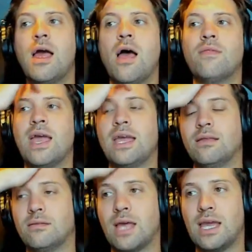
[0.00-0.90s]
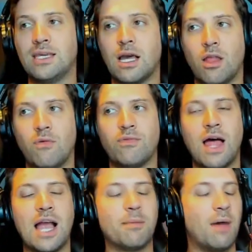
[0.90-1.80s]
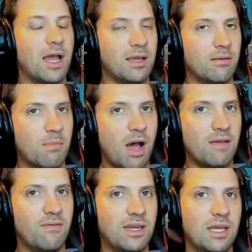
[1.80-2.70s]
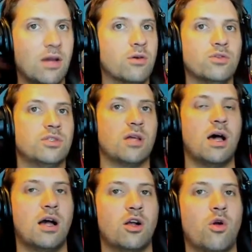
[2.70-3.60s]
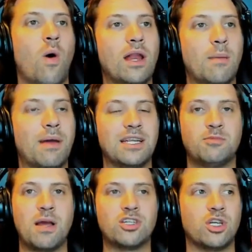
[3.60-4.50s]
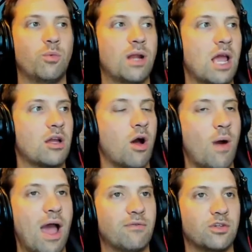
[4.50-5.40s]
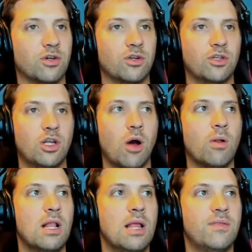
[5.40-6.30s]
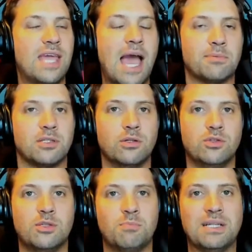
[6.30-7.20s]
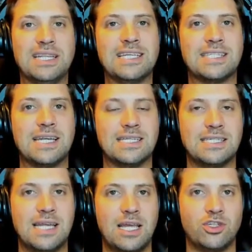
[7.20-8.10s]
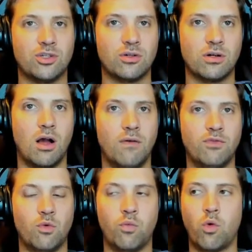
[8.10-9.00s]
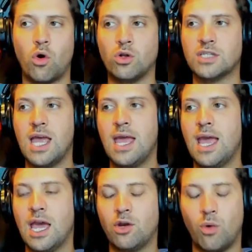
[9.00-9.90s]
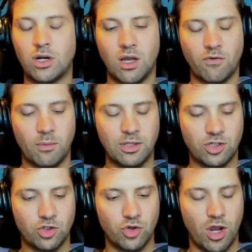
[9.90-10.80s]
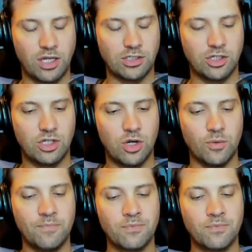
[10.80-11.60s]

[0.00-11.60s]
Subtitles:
They yellow flag my videos quite a bit, especially when I go after, you know, the absolute duplicitous nature of the world and what governments are trying to do.